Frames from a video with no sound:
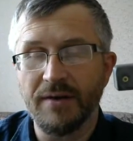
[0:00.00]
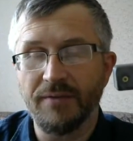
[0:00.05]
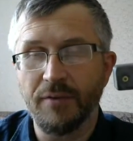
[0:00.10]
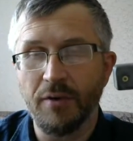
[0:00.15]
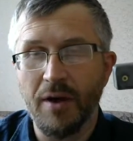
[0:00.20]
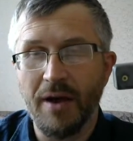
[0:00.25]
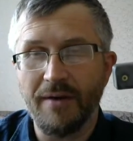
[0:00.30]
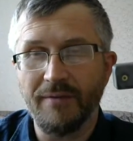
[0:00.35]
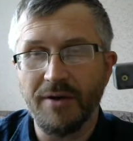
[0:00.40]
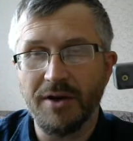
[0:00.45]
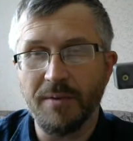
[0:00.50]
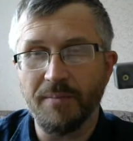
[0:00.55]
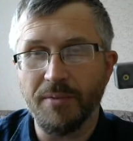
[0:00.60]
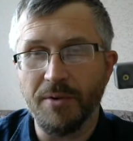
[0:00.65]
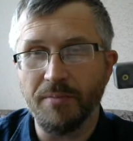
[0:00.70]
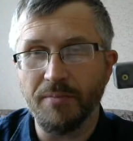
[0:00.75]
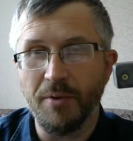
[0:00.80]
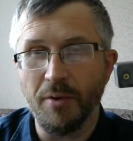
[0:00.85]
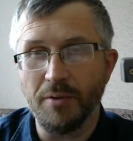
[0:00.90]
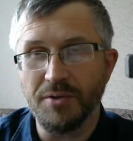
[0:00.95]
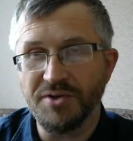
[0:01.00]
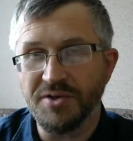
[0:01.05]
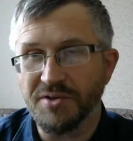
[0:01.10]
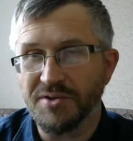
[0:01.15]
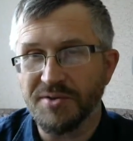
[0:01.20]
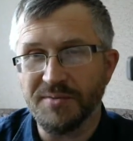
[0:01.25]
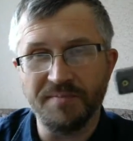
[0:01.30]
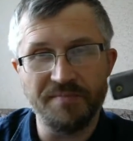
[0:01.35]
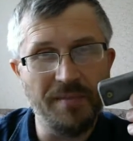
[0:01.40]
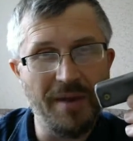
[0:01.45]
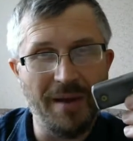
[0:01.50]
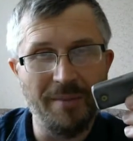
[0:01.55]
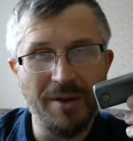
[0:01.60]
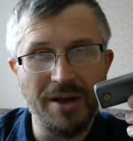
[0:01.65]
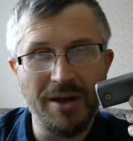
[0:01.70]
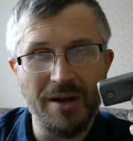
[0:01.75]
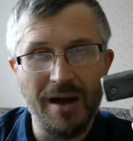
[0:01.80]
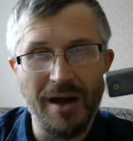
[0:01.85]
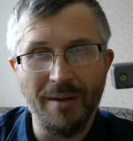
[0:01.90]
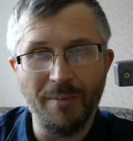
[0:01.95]
if you have any proposals. I
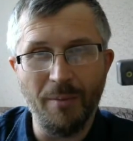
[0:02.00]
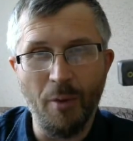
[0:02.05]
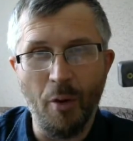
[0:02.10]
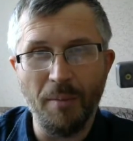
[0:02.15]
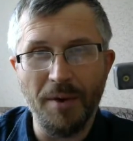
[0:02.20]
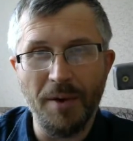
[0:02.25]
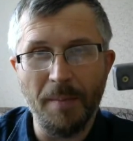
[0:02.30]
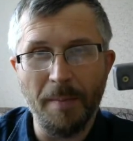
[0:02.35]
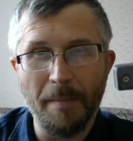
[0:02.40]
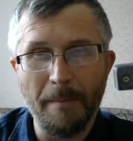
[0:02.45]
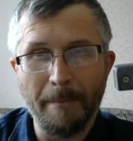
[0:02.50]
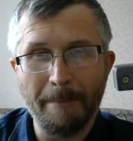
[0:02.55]
mean, I'm open.